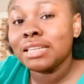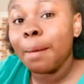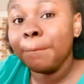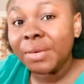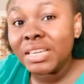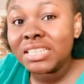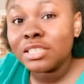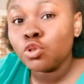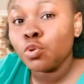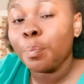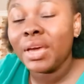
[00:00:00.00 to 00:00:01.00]
the ability
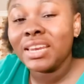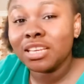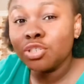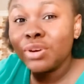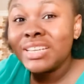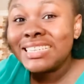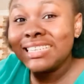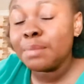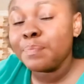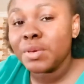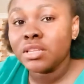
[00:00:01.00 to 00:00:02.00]
to penetrate
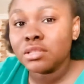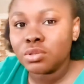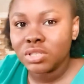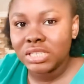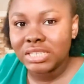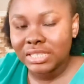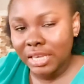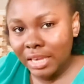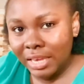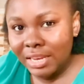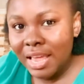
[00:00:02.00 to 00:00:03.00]
deep into the
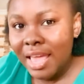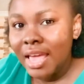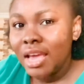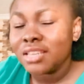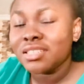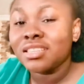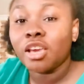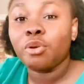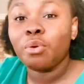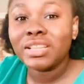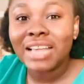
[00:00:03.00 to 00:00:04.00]
skin. It is a
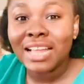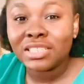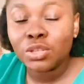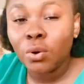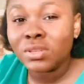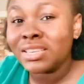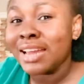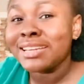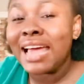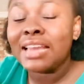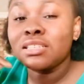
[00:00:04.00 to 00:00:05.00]
great
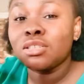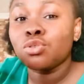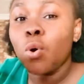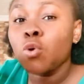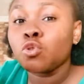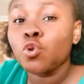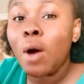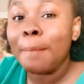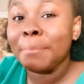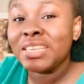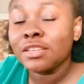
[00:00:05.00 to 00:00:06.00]
antioxidant and it is also
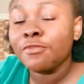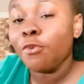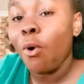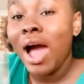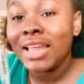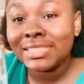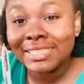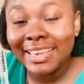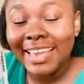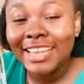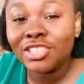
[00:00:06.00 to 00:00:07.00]
amazing for
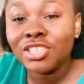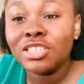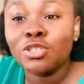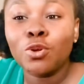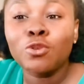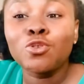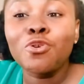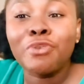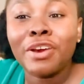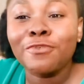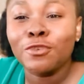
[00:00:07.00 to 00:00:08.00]
anti-aging. It's also
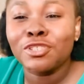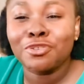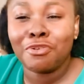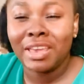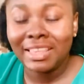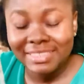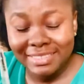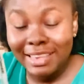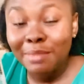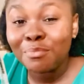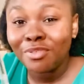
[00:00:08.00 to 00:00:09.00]
great for
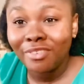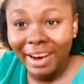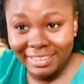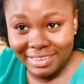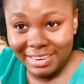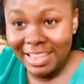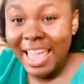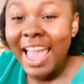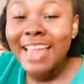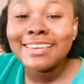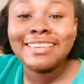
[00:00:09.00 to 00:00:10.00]
skin brightening.
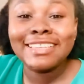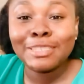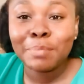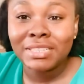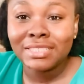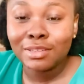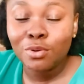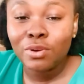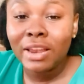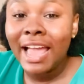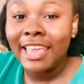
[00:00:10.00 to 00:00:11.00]
This
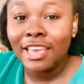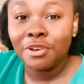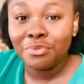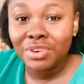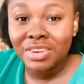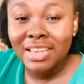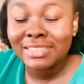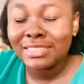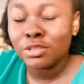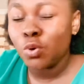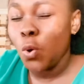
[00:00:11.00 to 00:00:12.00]
particular
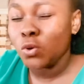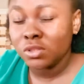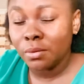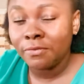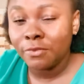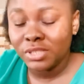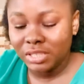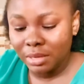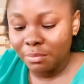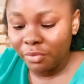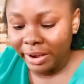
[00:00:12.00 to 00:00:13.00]
ingredient is awesome for
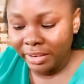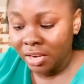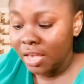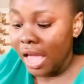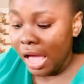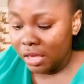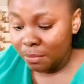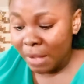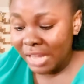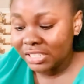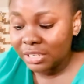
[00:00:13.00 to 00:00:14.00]
skin brightening.
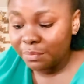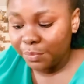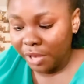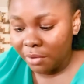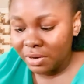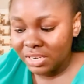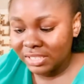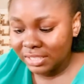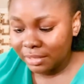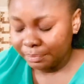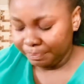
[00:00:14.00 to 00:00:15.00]
Imagine pairing this